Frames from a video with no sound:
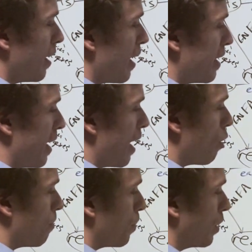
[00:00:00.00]
and it
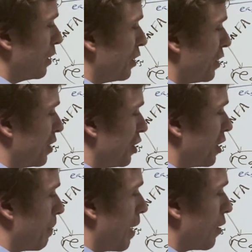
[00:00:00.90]
outputs
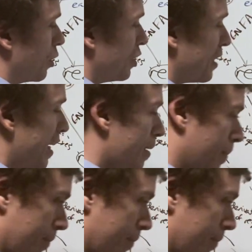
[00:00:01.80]
some other state.